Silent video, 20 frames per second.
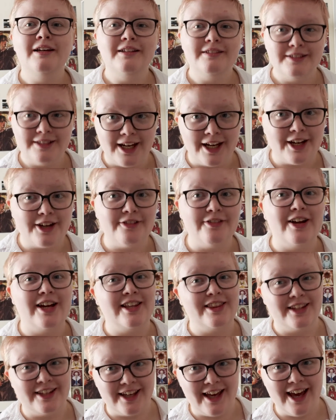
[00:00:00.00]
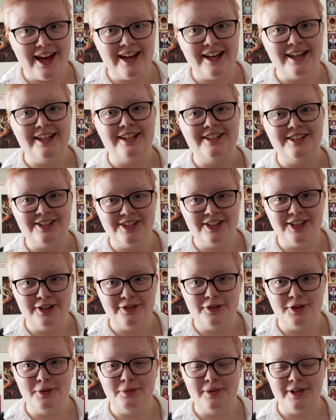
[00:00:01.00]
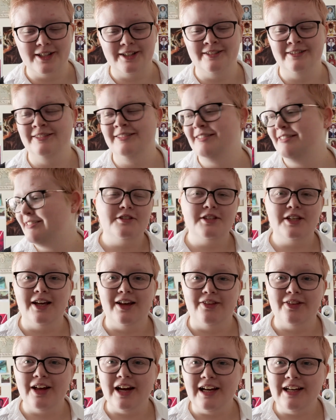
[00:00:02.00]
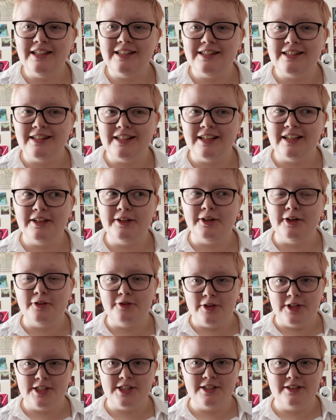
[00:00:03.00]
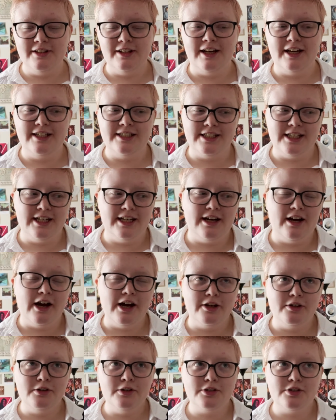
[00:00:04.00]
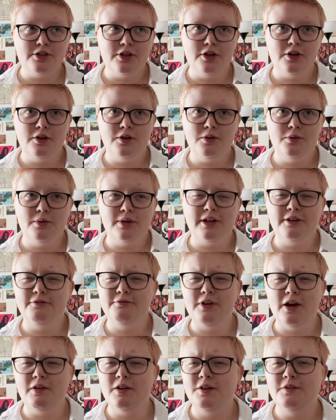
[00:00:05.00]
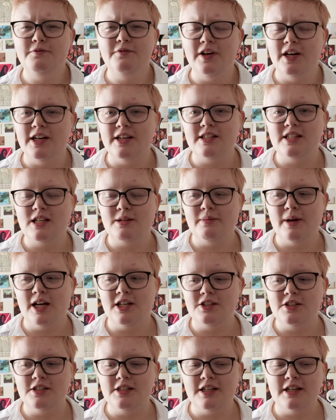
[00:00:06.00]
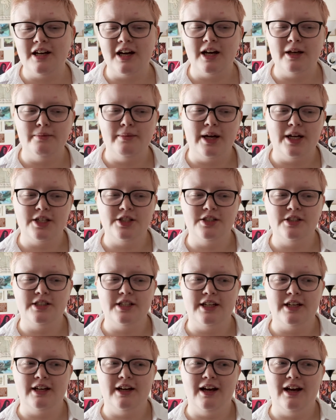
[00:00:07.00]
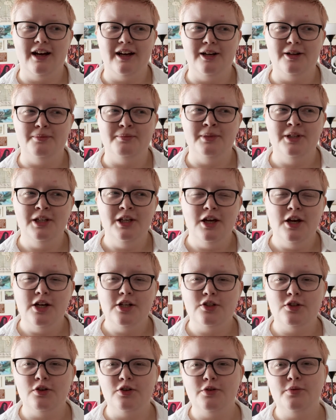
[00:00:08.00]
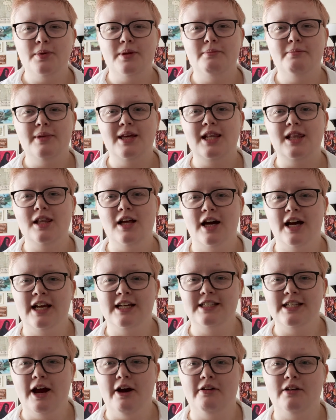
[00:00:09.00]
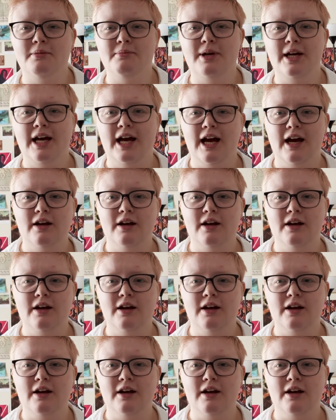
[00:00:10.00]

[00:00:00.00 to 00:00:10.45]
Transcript: decorate the cage, if you will. So yeah, that is the original idea. I also, when I very first imagined it, I imagined it sort of with me lying down and my